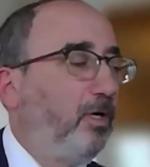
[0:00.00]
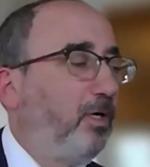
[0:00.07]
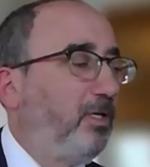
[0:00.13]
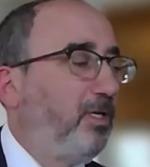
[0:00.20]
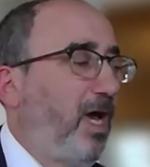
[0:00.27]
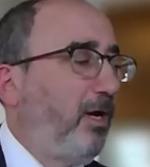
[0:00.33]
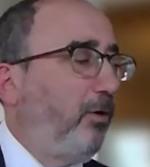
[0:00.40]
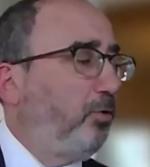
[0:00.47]

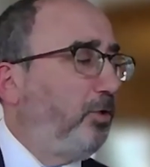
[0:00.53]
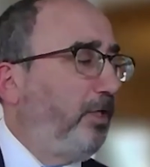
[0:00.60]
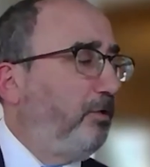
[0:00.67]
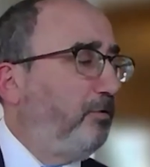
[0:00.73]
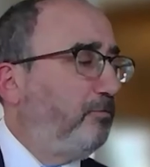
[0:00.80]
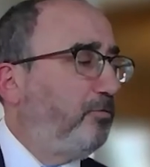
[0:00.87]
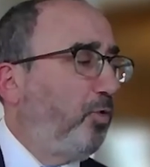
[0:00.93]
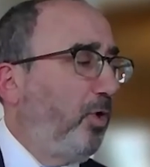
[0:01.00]
not only
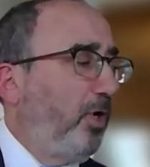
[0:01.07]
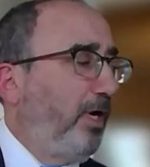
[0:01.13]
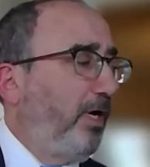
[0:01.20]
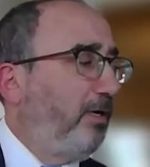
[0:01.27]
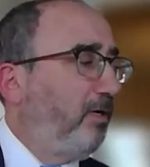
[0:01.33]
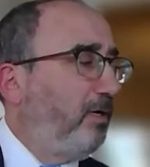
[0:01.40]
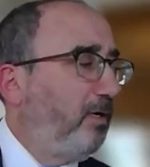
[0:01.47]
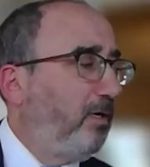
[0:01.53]

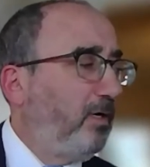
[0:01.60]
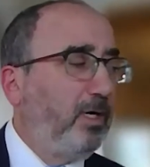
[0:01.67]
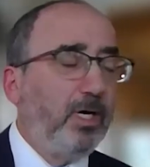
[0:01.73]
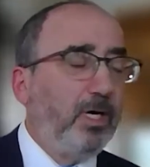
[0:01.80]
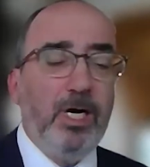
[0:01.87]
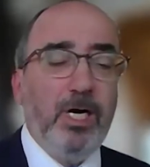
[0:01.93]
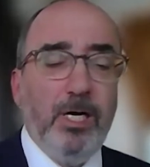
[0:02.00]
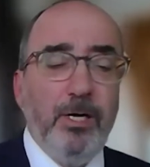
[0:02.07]
avoid
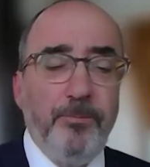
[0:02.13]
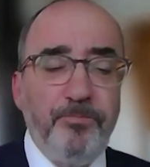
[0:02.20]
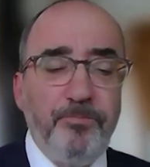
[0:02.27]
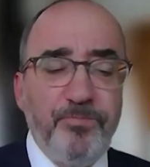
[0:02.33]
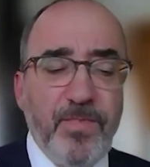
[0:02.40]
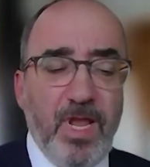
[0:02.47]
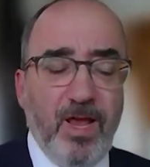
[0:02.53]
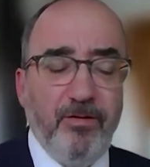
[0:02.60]

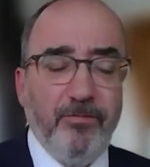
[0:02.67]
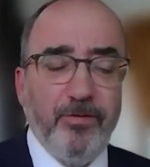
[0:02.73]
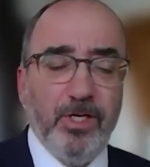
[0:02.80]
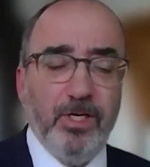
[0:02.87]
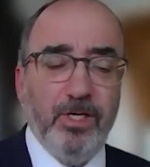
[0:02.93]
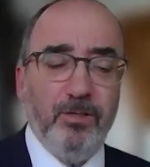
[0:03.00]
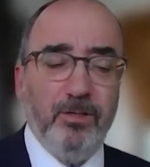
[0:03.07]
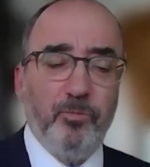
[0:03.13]
having
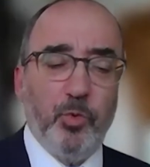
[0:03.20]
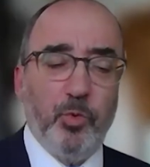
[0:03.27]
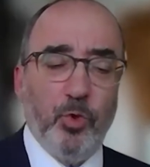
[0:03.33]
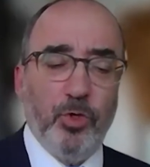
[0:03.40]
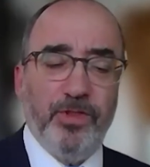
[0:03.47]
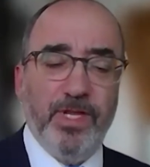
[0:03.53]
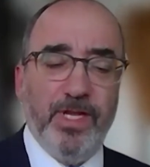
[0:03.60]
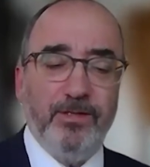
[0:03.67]
a
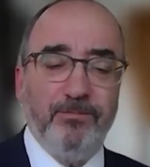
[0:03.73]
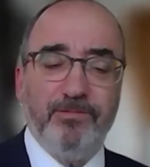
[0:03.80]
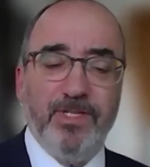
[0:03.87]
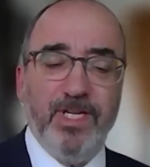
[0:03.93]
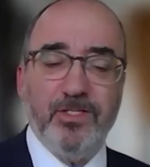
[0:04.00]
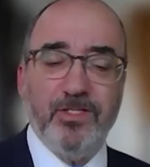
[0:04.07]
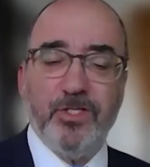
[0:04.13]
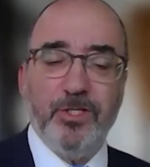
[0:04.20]
board that
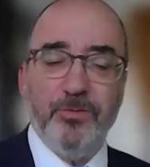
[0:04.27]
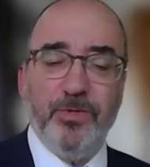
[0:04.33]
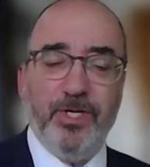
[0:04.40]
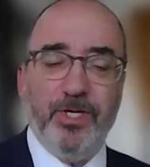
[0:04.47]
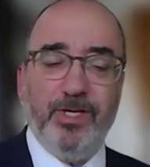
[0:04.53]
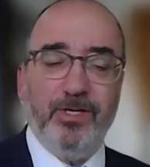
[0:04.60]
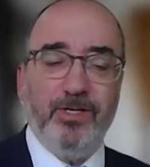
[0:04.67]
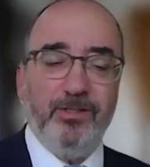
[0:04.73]
tends to
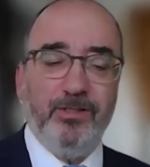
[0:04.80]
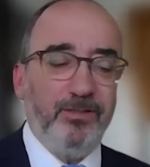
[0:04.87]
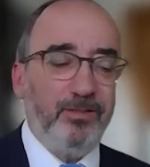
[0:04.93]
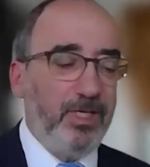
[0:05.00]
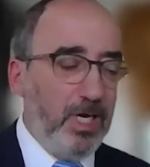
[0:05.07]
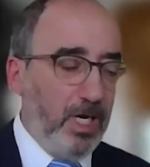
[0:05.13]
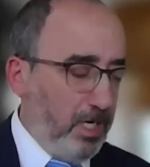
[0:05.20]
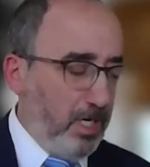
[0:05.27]

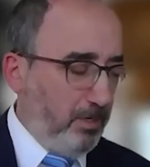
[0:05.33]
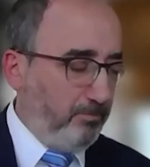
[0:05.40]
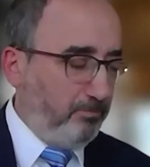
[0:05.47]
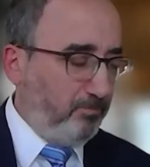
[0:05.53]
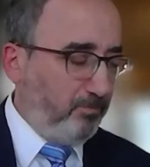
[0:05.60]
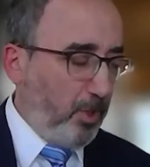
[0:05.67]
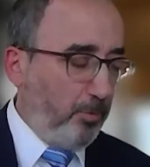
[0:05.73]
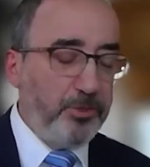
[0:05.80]
be
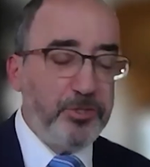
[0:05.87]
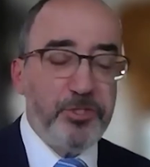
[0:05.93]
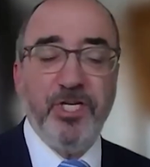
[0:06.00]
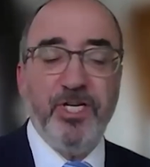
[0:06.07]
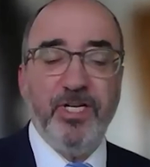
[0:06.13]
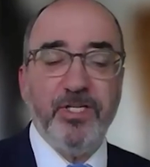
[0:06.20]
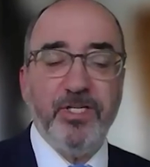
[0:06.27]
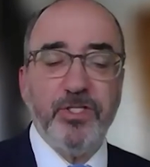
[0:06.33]

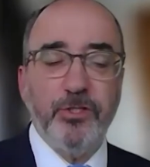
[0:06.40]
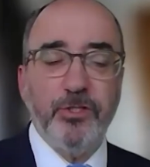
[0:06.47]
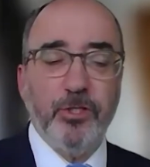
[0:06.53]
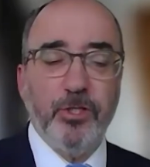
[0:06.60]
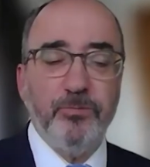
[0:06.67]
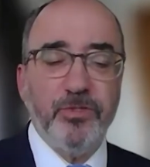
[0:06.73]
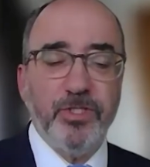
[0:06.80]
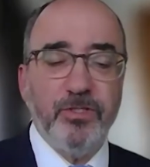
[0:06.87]
homogeneous in
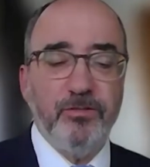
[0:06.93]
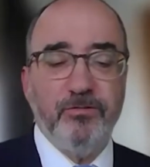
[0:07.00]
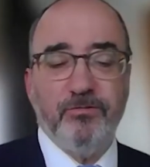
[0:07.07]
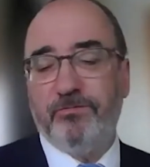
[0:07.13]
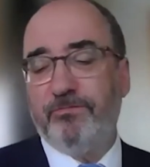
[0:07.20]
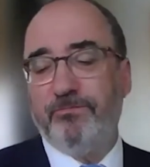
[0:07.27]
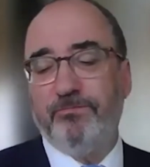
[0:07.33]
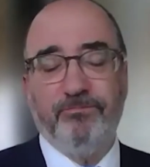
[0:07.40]
terms of
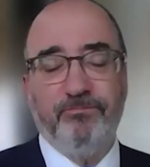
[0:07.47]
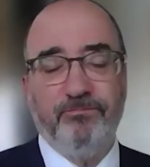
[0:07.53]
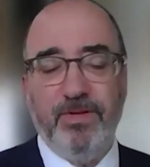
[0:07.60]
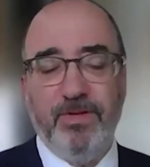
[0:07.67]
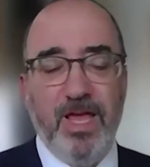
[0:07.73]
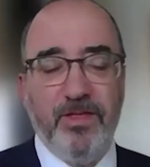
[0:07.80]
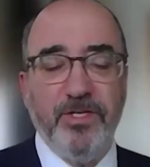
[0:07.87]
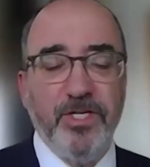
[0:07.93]

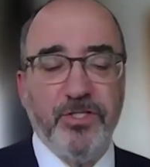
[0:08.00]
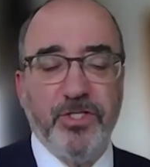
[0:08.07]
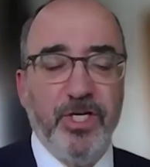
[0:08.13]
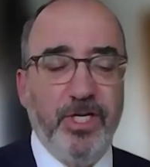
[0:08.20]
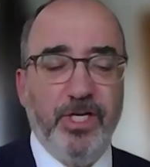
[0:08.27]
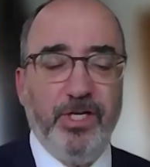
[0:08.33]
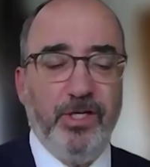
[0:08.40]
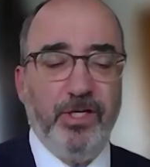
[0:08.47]

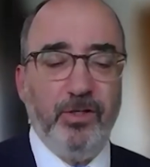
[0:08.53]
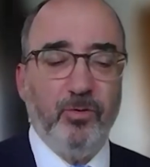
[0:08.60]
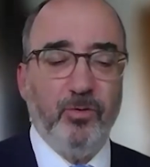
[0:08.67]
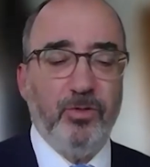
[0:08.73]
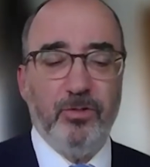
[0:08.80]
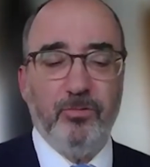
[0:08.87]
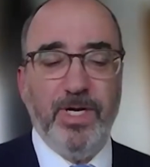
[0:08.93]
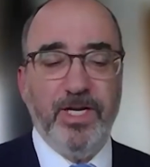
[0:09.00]
ethnicity
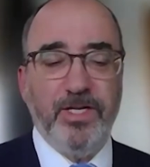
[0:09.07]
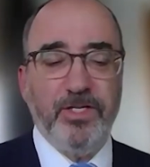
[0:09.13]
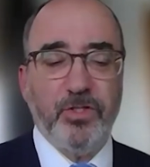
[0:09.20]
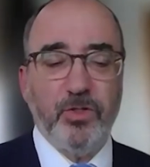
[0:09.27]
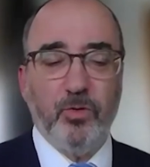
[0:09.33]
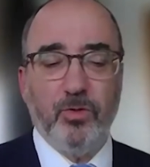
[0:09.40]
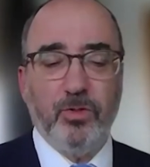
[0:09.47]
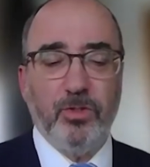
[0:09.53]
or
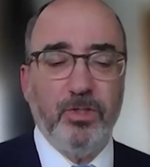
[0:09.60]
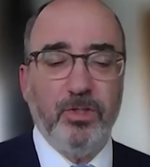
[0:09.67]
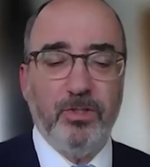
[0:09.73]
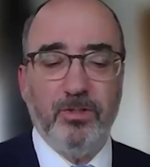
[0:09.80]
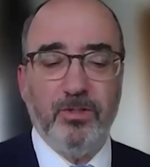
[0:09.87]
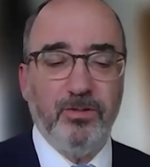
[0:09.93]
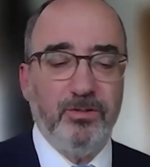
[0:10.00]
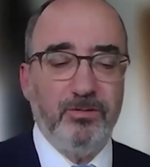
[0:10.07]
race
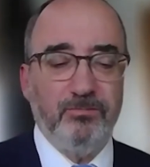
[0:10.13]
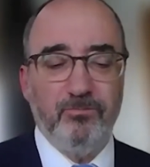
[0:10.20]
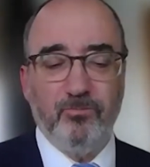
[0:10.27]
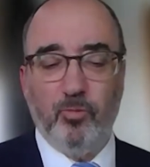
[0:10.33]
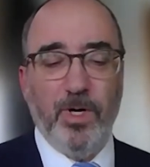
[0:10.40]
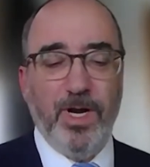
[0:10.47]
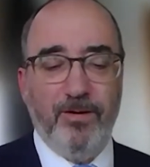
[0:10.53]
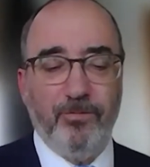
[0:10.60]
or
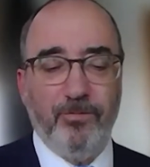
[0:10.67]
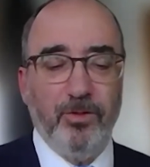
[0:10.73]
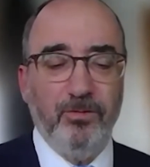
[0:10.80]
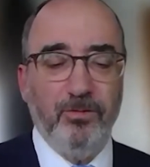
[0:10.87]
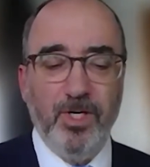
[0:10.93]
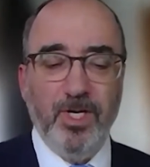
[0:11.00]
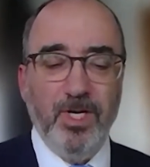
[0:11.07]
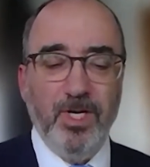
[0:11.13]

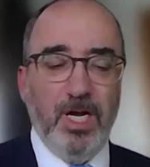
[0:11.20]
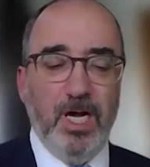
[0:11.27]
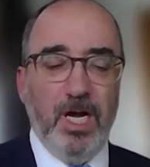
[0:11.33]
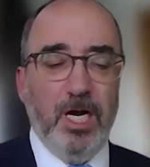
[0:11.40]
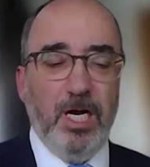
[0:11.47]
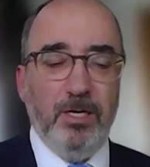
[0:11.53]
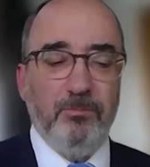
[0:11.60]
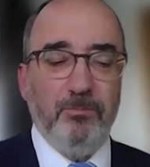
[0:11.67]
whatever,
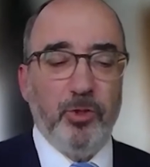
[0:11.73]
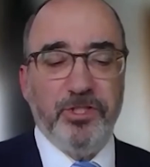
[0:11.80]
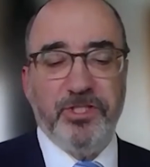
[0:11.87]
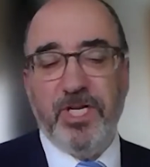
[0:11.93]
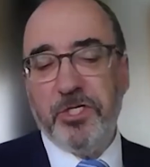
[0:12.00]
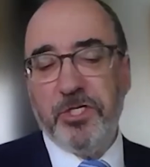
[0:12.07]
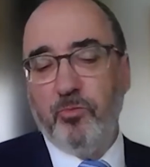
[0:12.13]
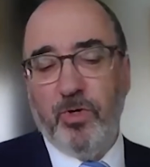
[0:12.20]

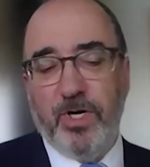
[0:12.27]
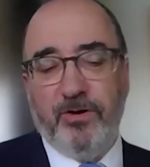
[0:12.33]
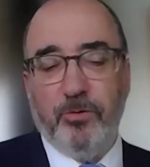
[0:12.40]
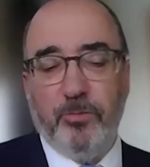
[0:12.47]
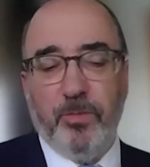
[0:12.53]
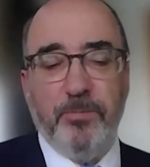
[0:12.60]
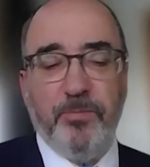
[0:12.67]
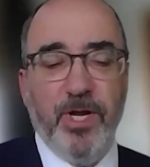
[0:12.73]
orientation, whatever
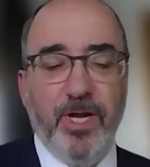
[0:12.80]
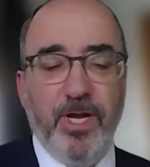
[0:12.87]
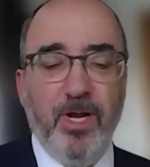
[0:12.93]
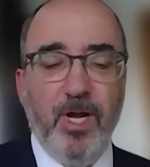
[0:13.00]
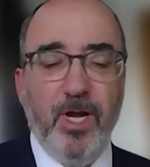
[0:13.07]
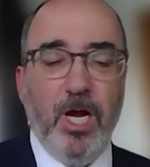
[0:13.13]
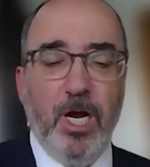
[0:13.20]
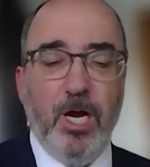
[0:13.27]
it might be.